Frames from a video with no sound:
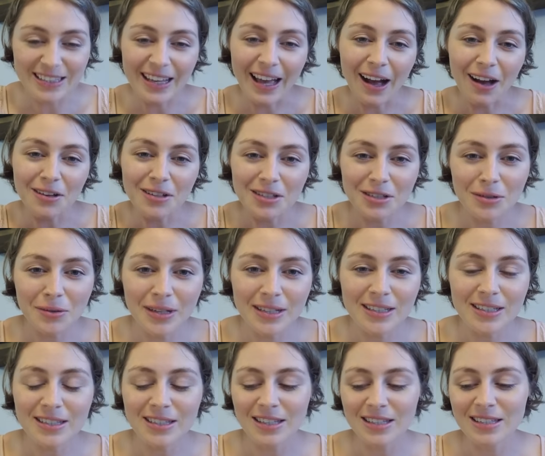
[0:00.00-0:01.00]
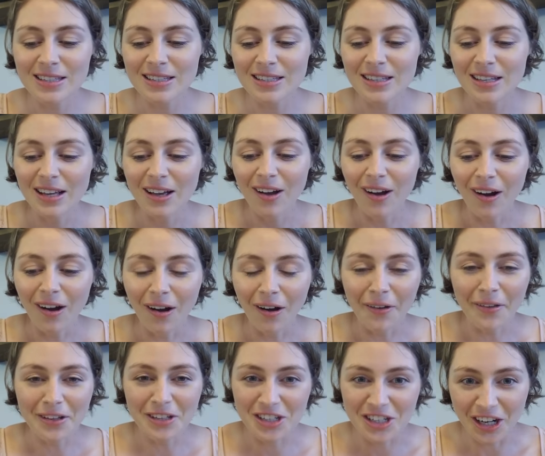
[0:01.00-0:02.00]
out, squeezes this all
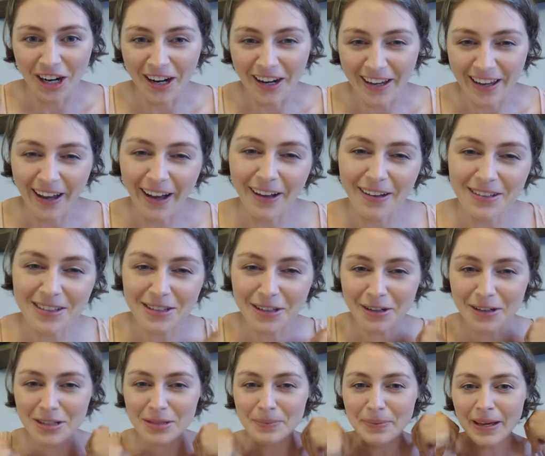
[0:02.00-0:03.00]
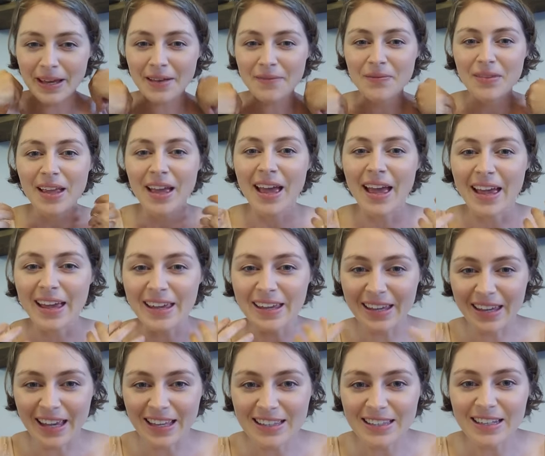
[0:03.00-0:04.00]
the junk out, so to speak, and
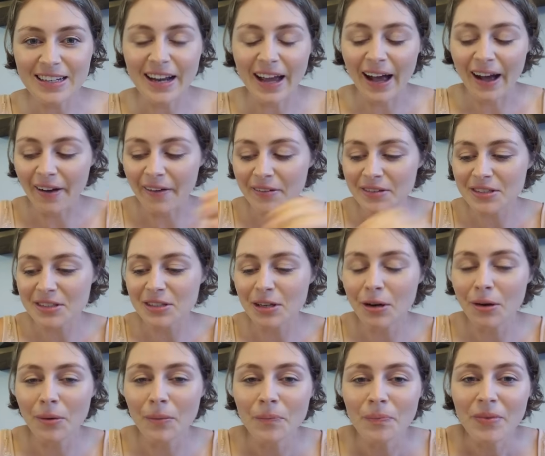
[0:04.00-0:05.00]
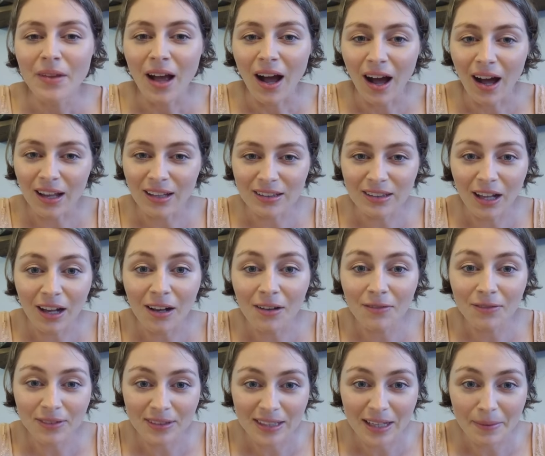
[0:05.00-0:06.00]
gets it out. So I
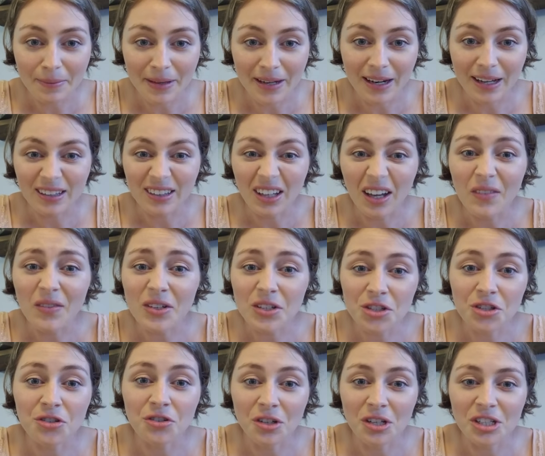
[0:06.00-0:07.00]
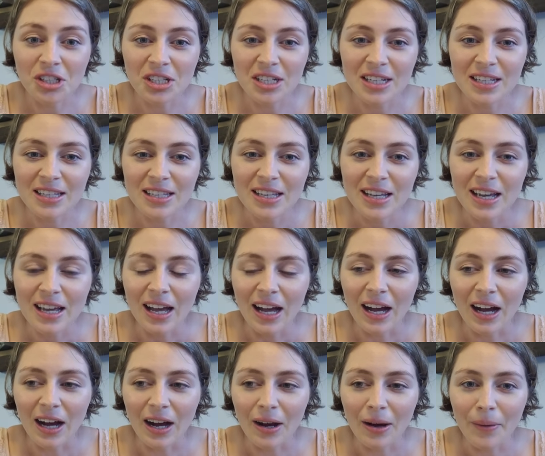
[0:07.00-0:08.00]
love lemon. I love astringent
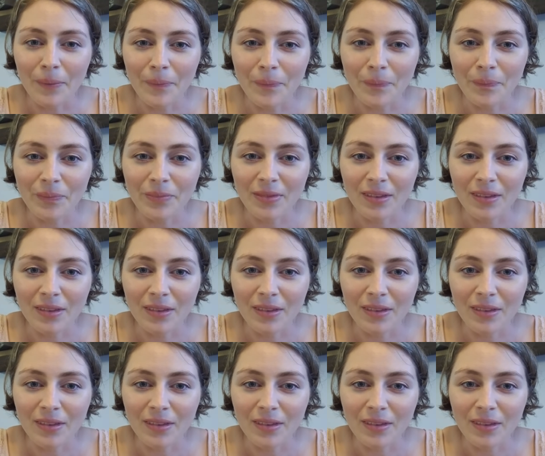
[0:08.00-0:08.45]
um,